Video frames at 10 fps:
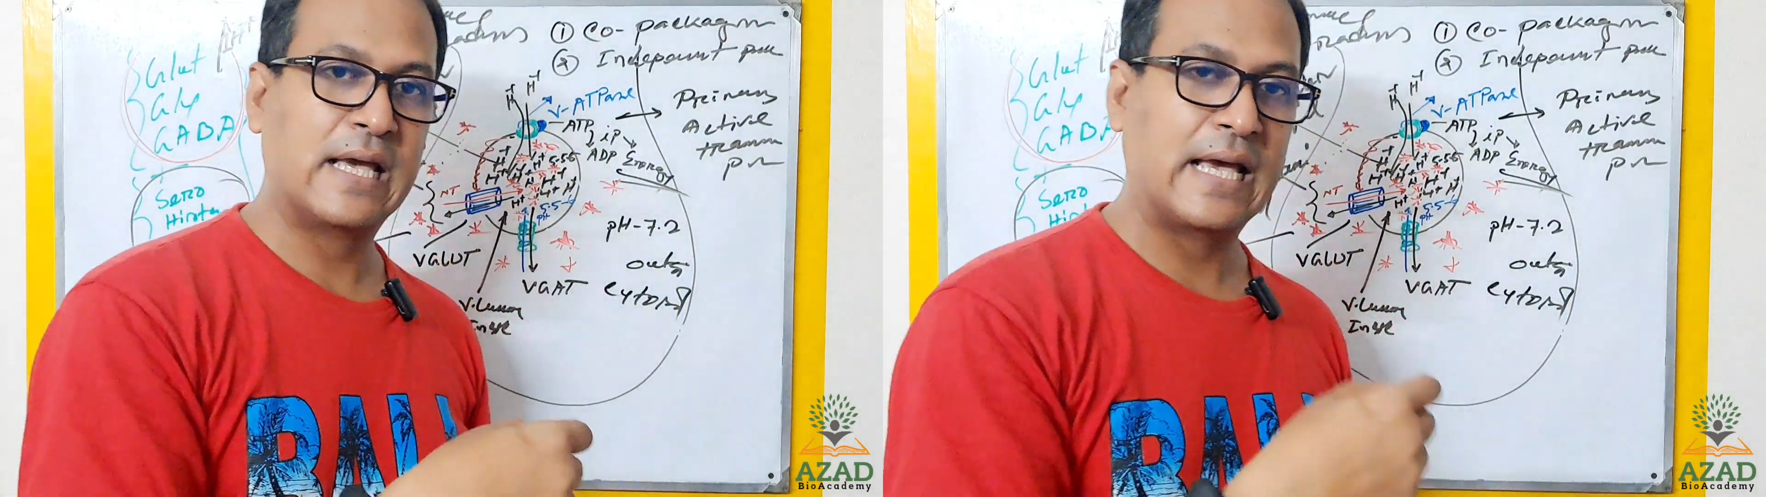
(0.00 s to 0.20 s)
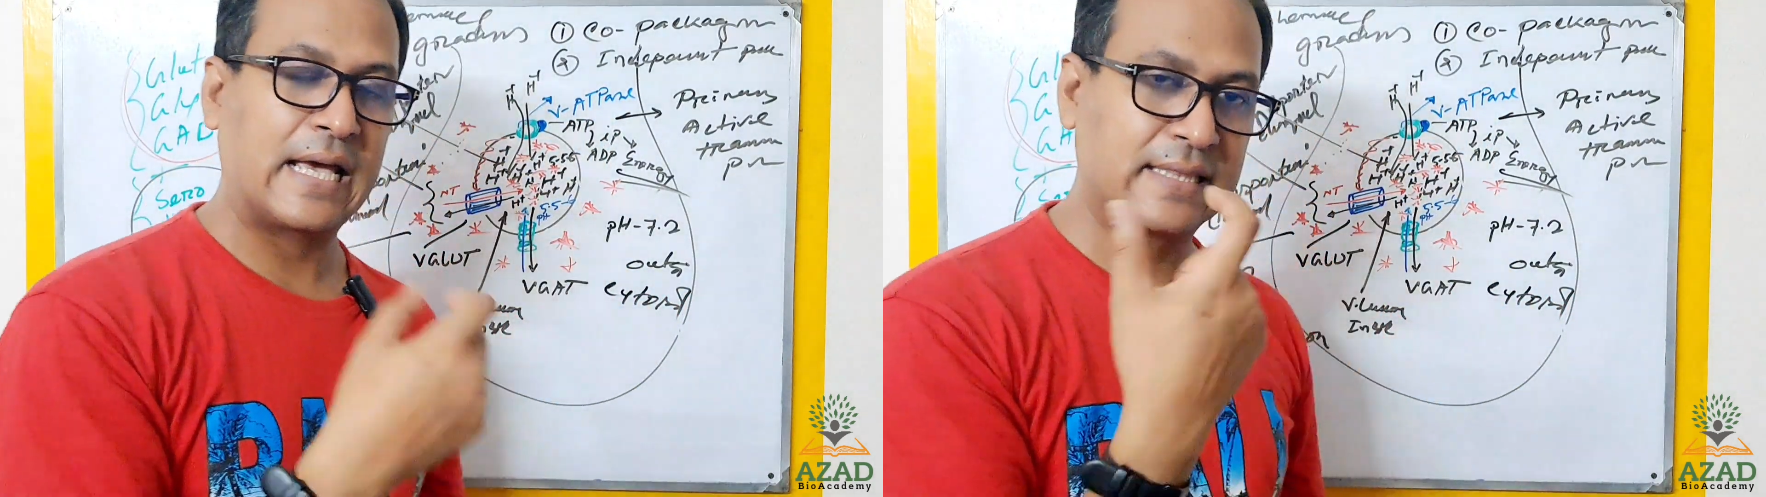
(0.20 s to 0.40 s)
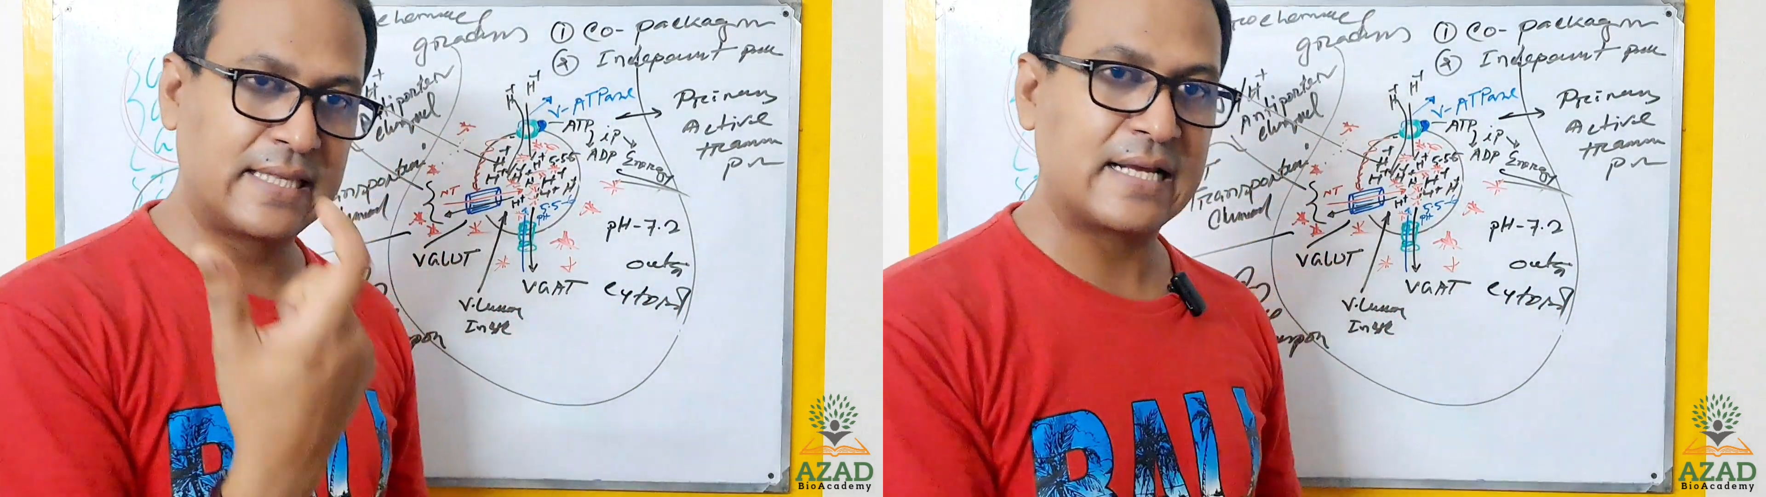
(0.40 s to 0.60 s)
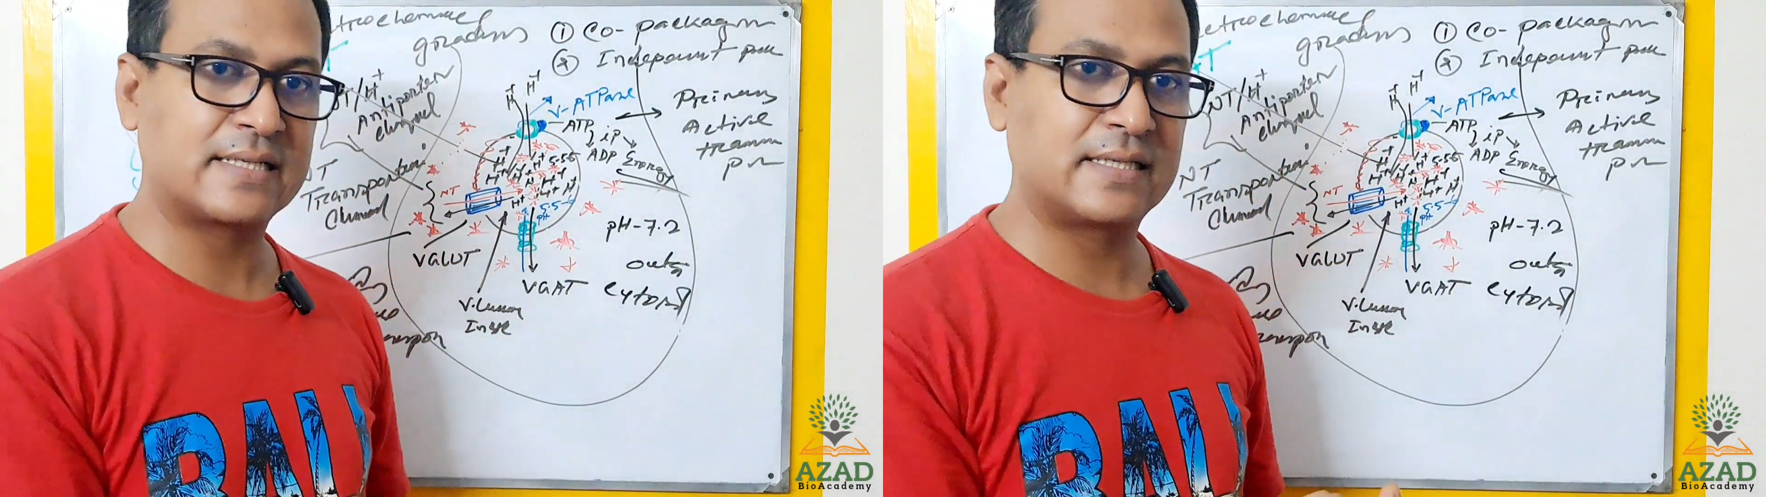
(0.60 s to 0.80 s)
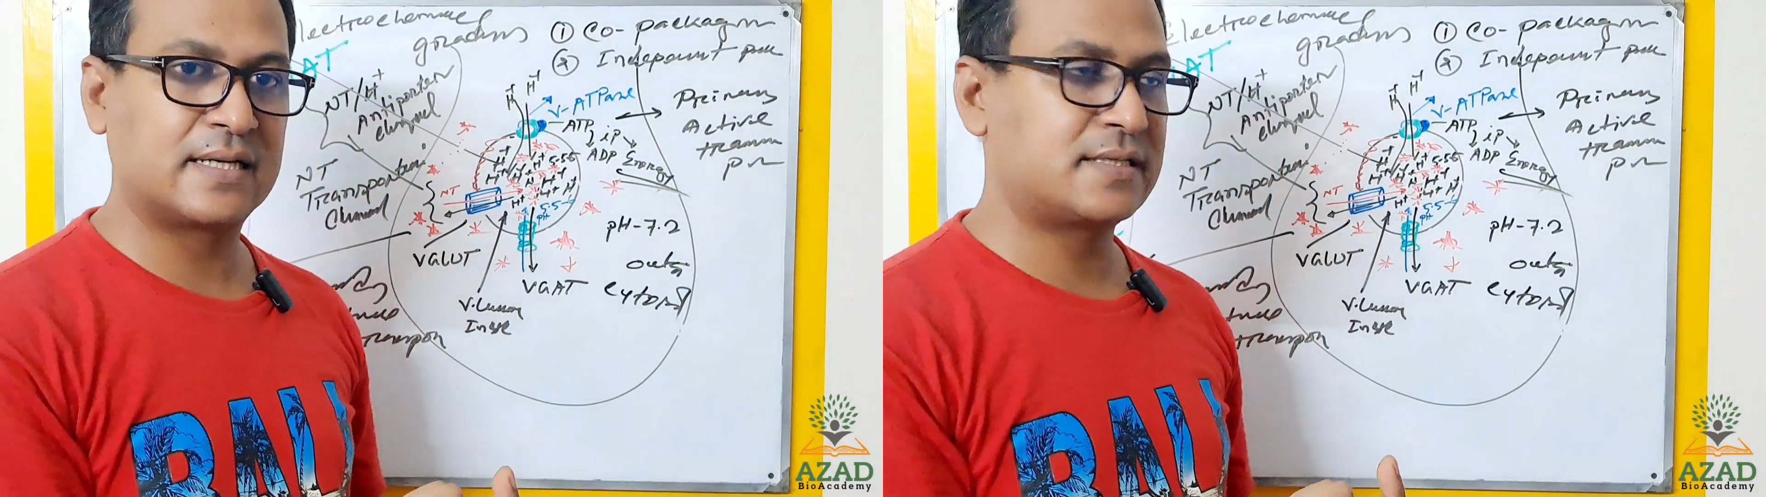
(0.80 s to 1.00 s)
and that
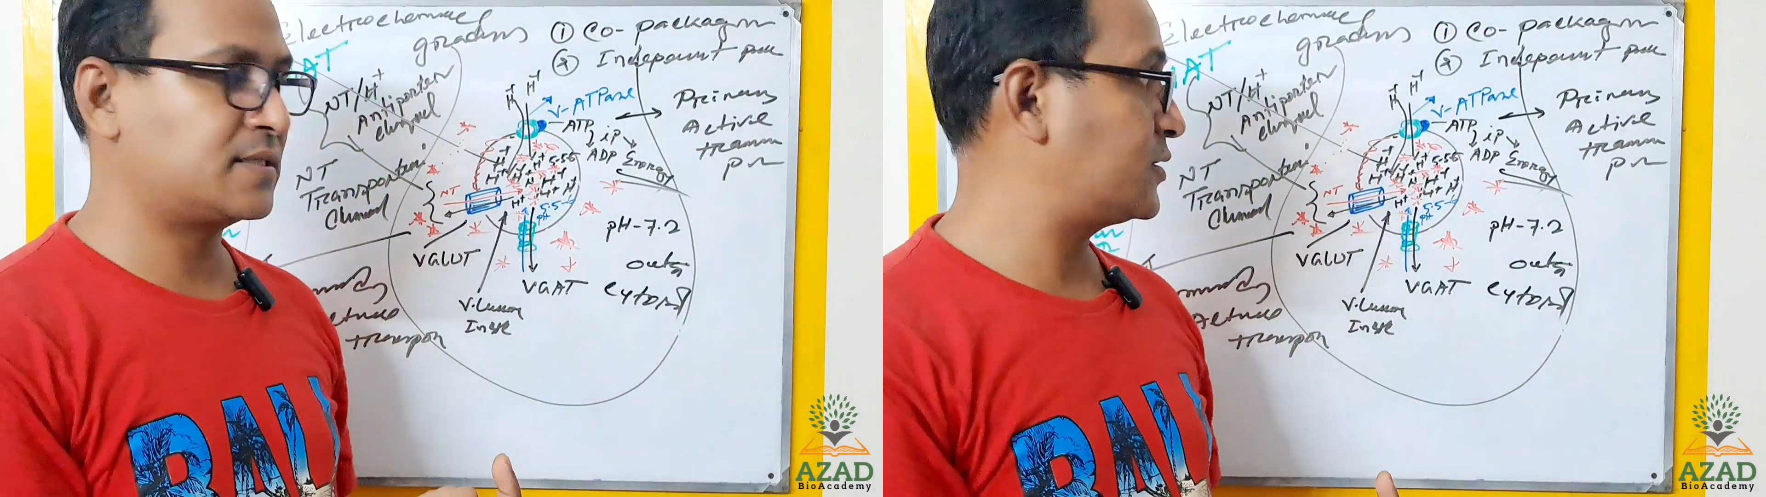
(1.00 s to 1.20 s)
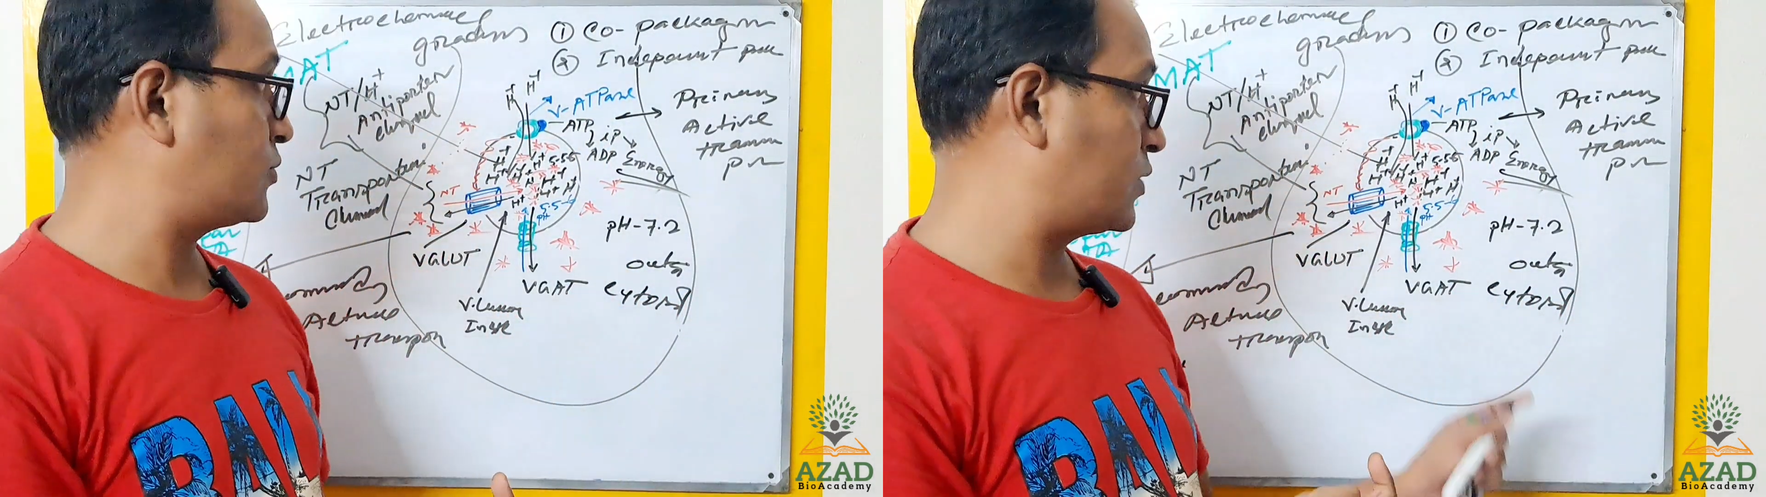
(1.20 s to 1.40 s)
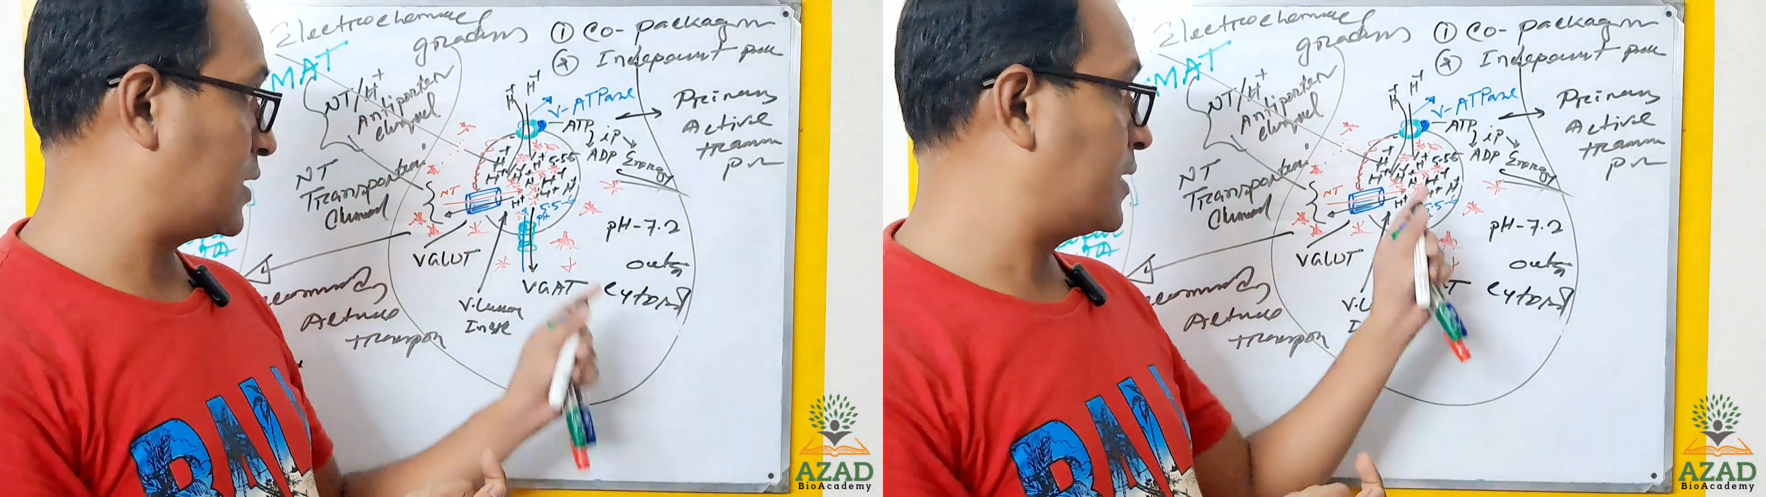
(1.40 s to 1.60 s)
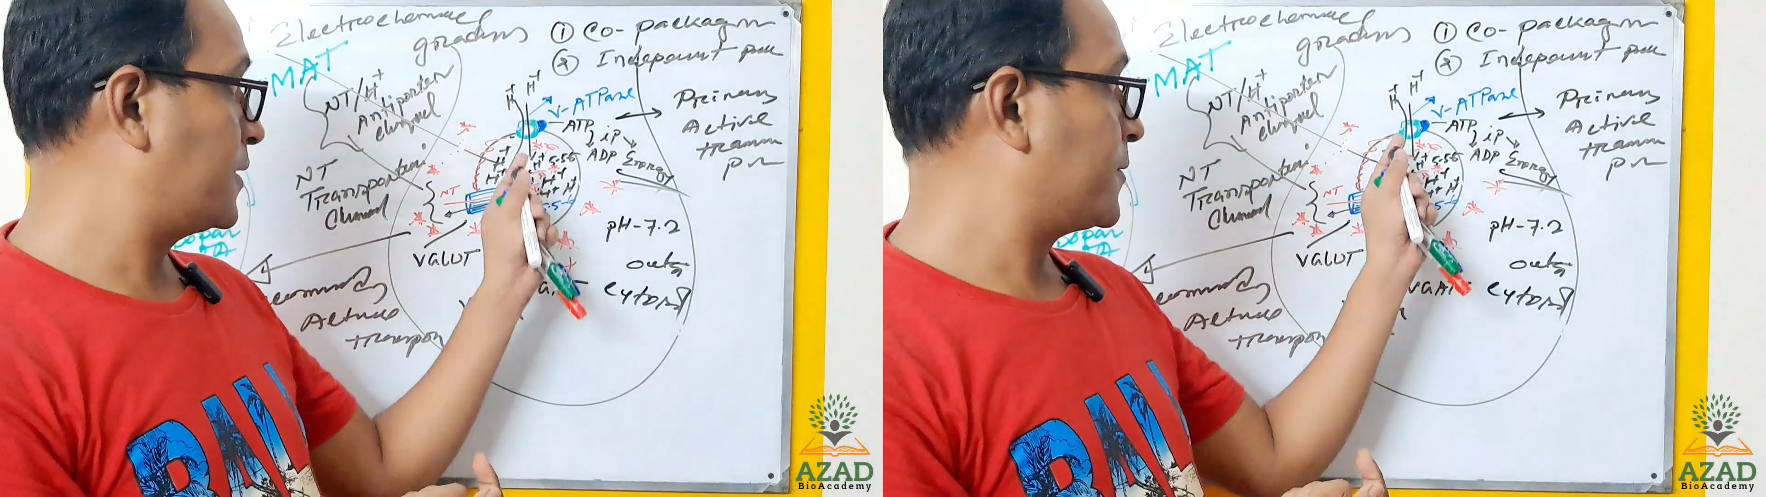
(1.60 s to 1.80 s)
energy will